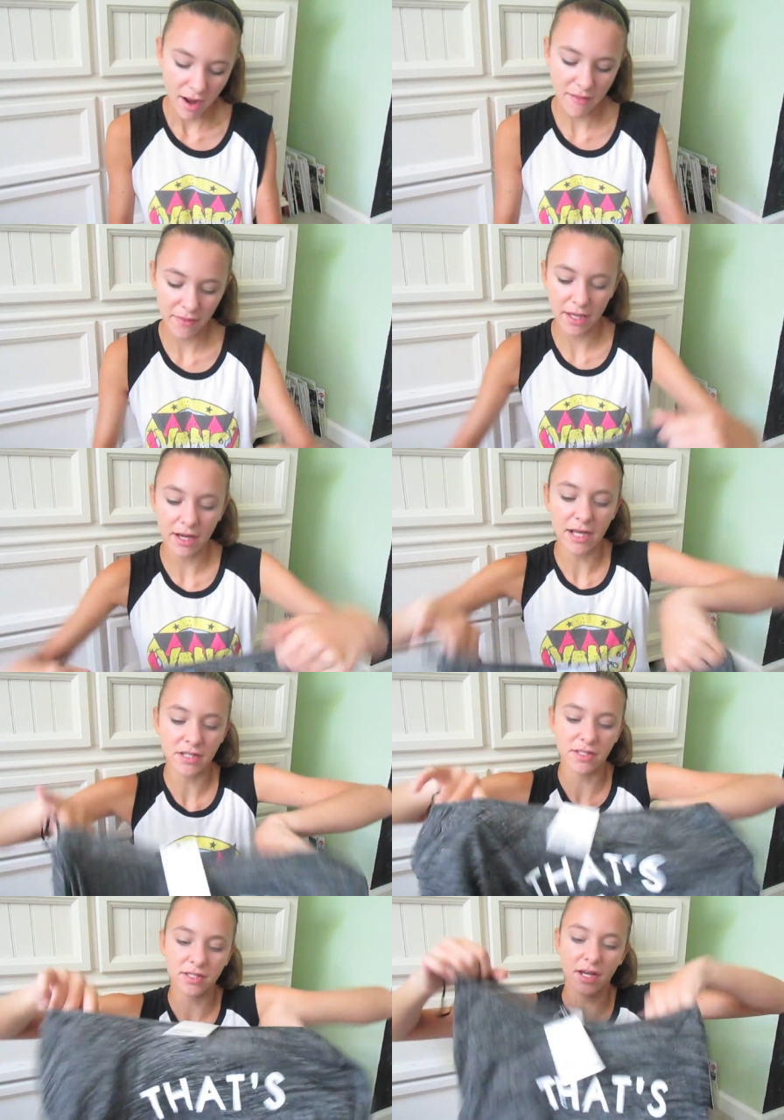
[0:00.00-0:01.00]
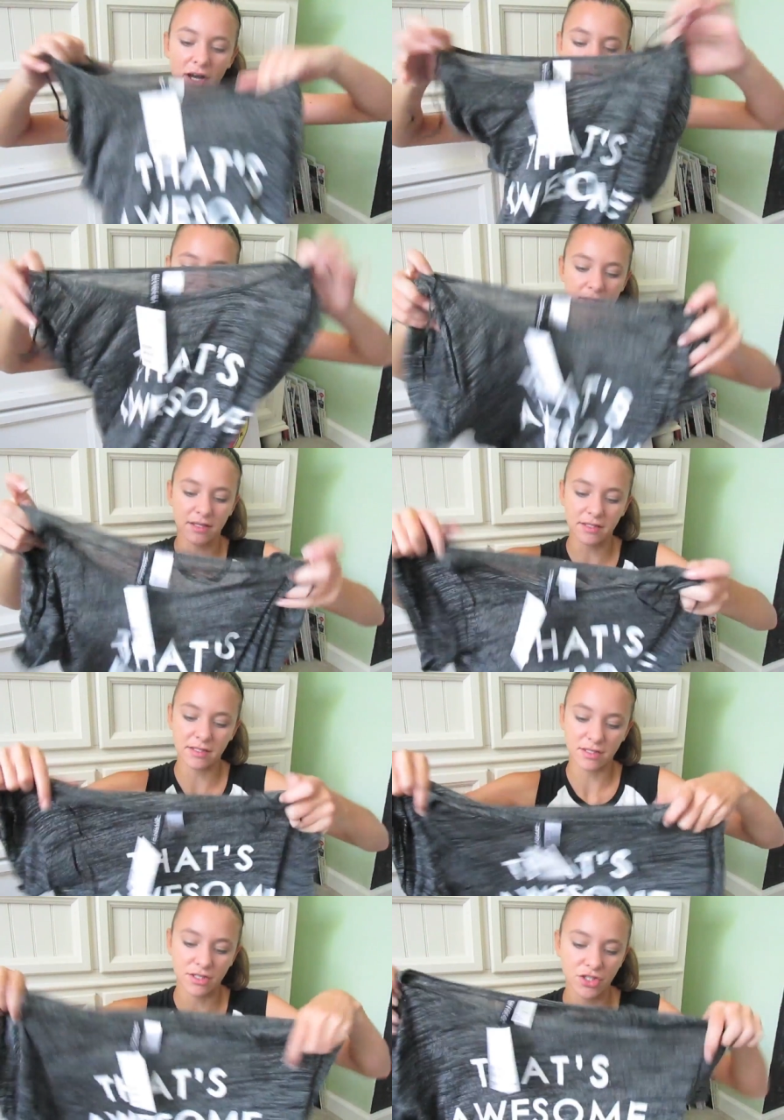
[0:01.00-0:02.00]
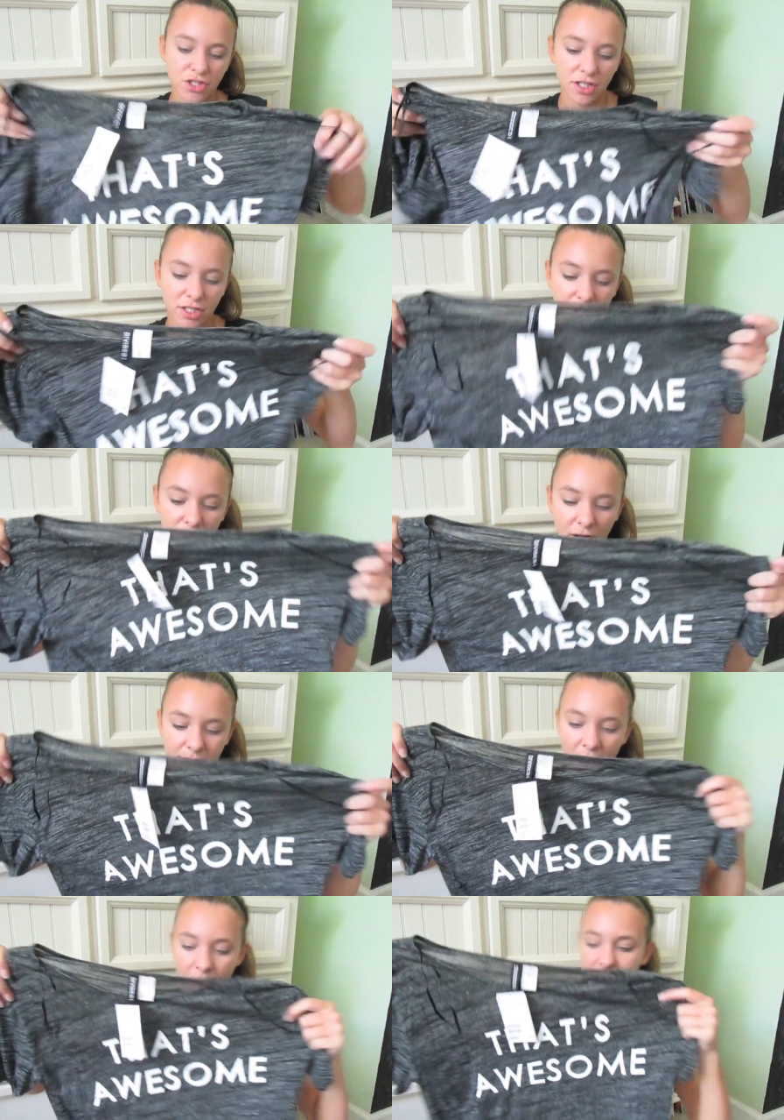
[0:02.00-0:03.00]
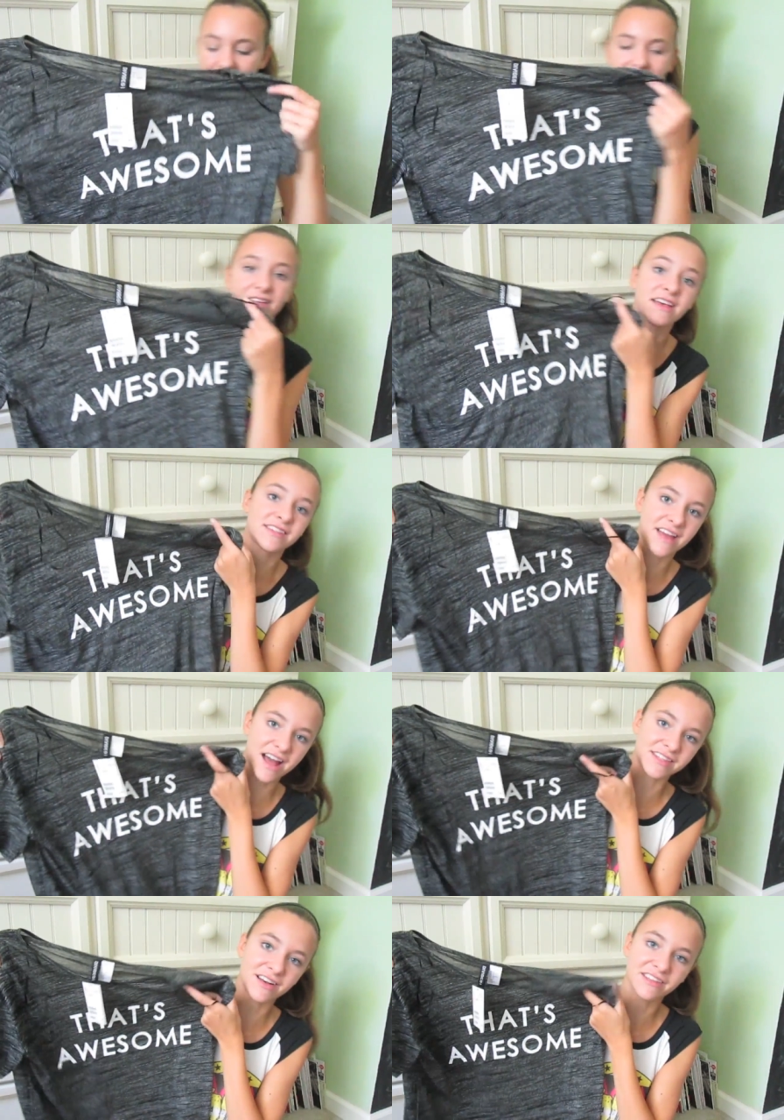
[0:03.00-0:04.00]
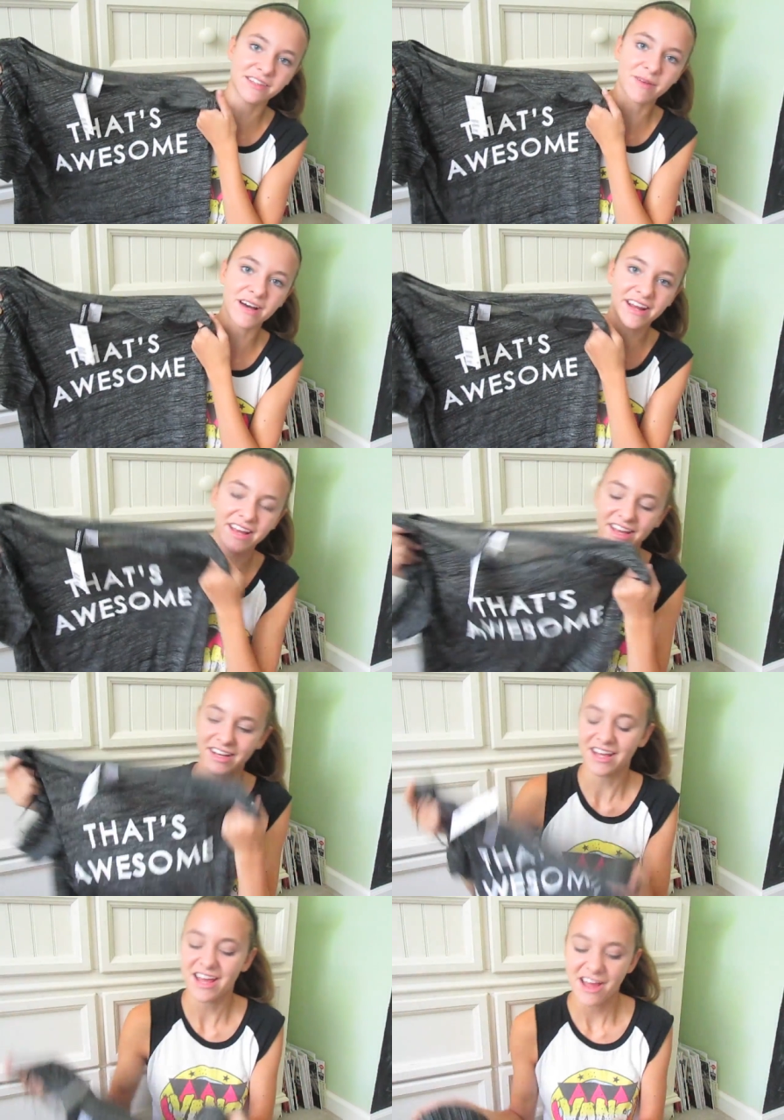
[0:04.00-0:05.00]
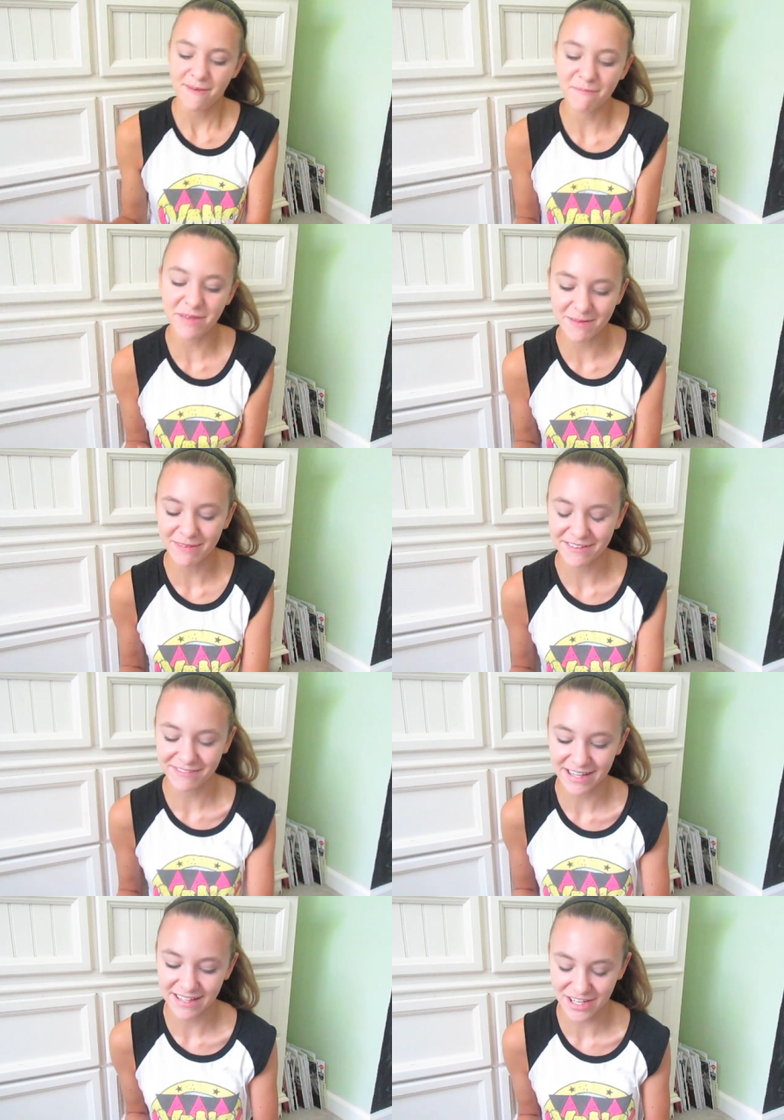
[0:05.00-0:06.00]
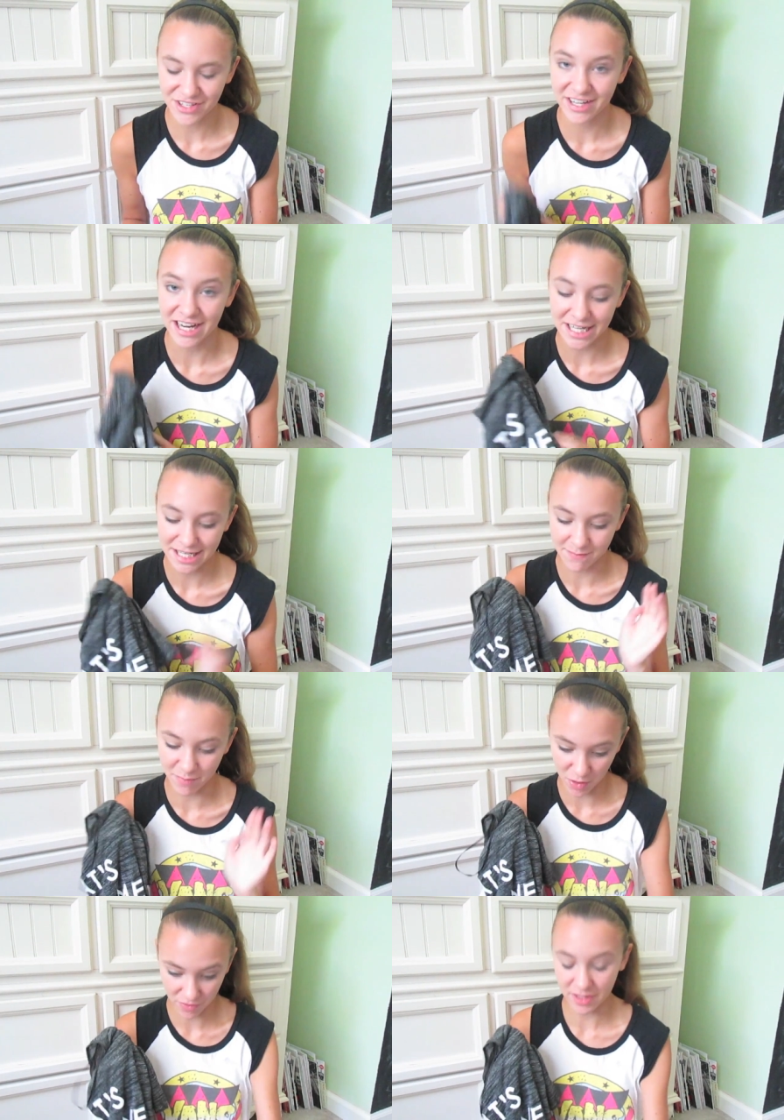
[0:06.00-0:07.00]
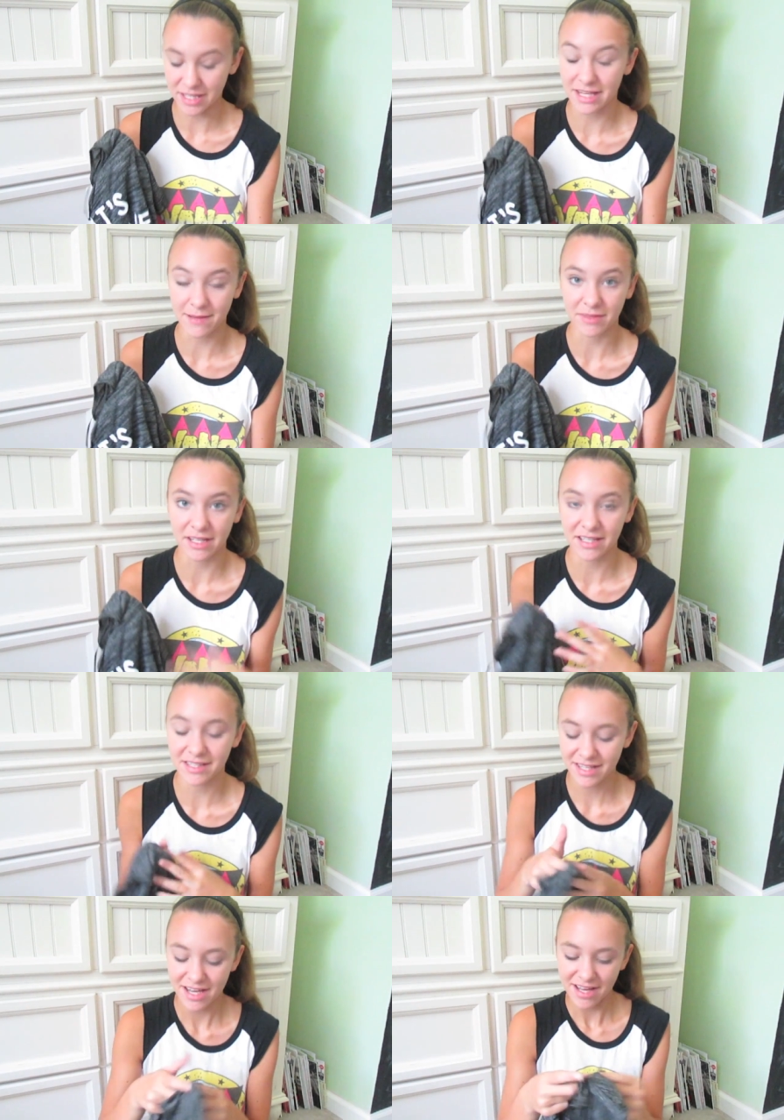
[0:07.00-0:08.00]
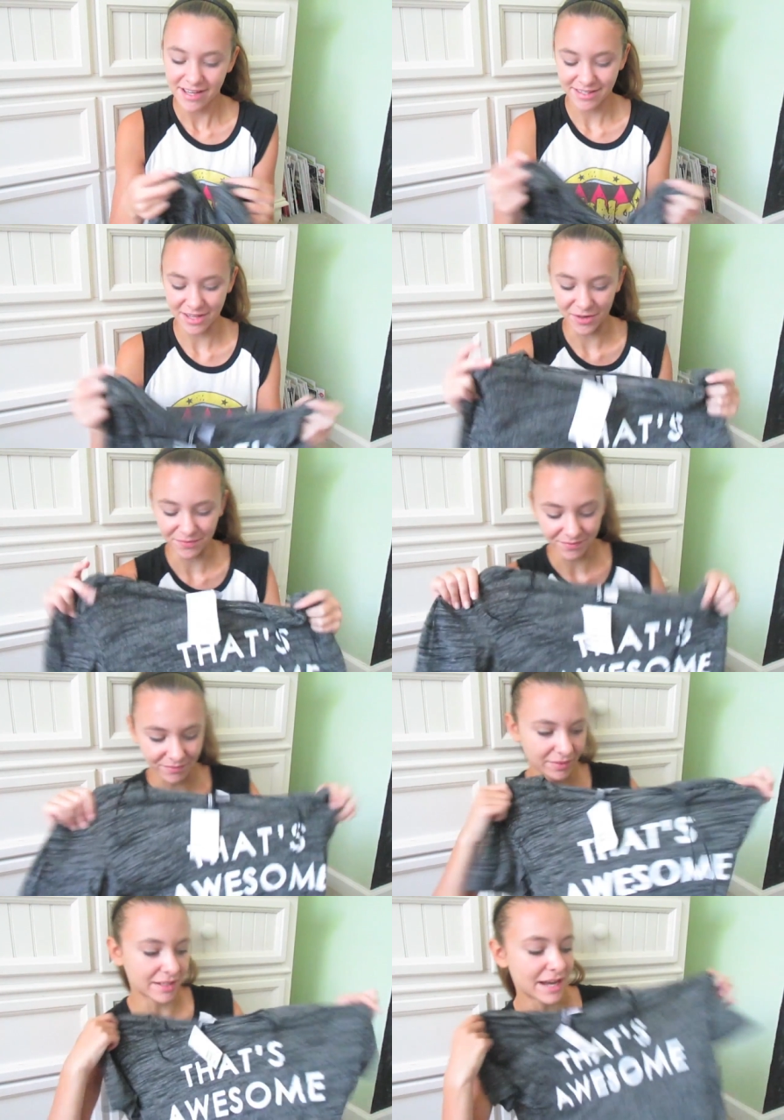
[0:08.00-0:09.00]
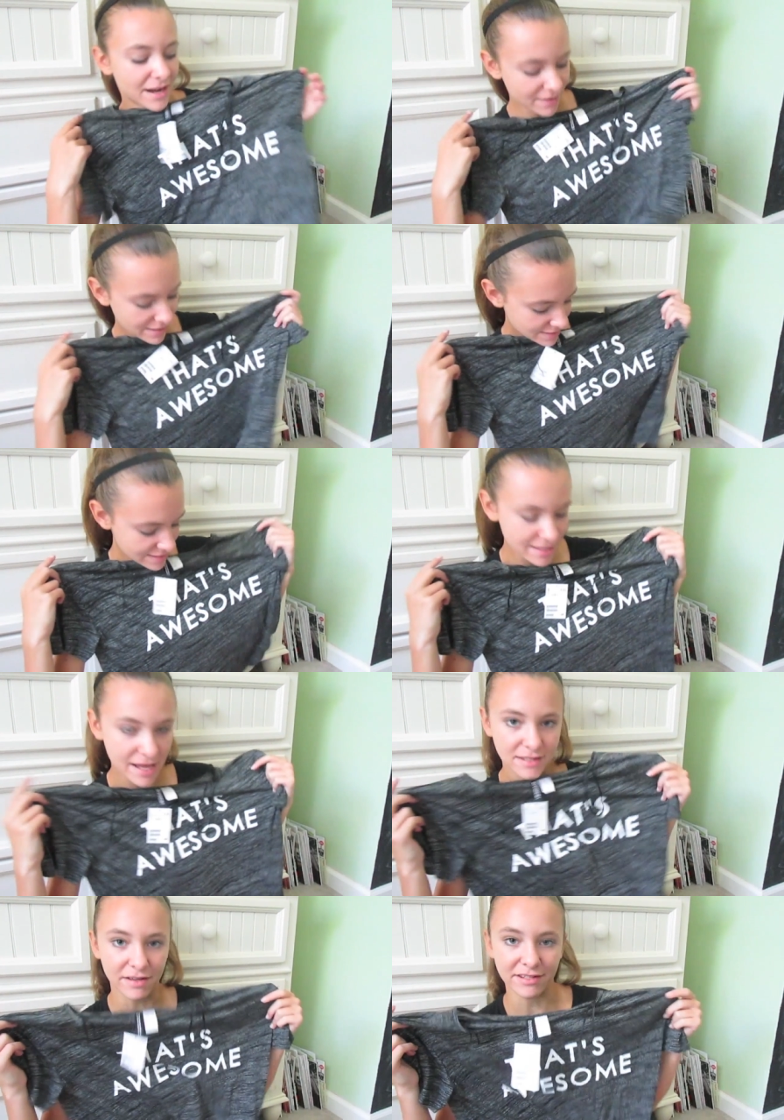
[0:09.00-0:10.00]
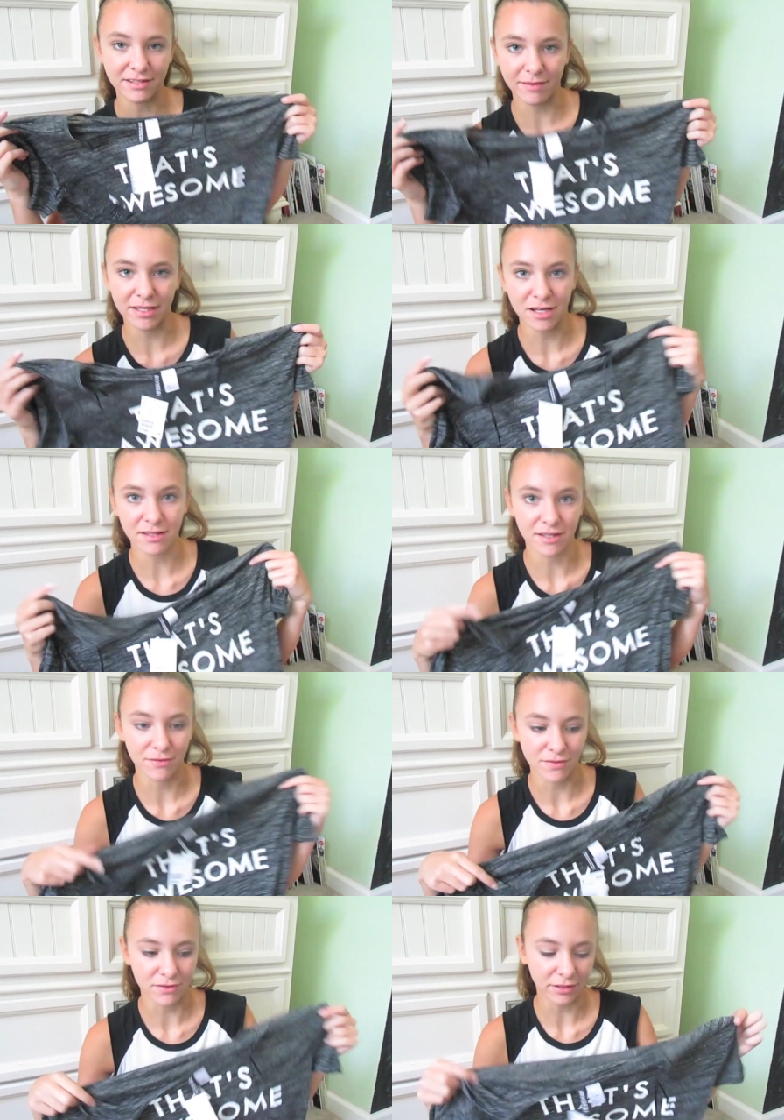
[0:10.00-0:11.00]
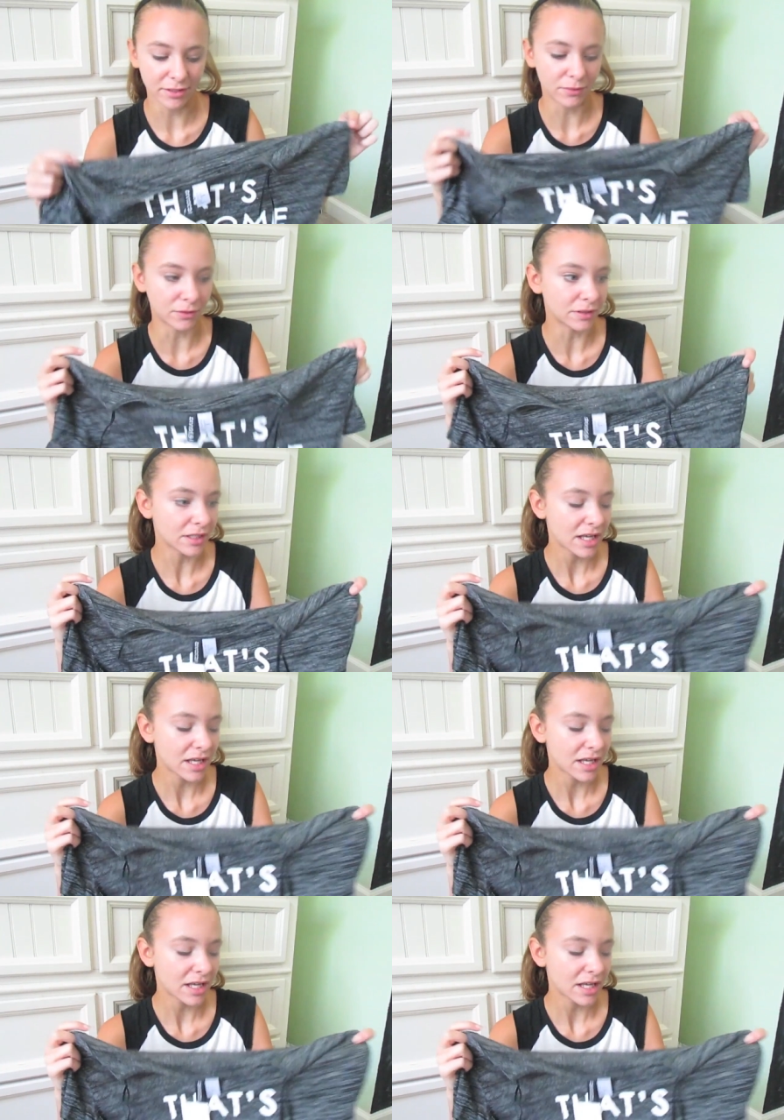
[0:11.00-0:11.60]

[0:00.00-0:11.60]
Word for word: and then I just got this sheer crop top and it says that's awesome on it and me and my friend actually got both of these same things so yeah it says that's awesome I thought that was really cool